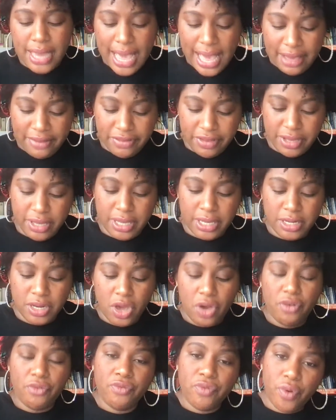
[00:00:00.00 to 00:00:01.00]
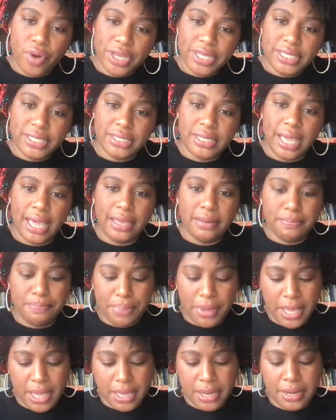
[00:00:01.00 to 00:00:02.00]
advocate, voice and
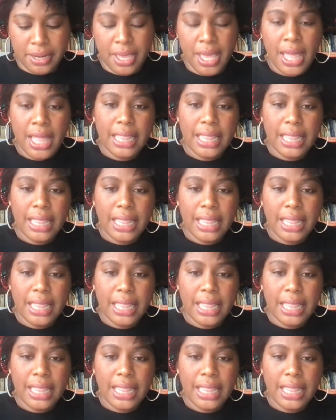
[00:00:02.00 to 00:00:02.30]
pen,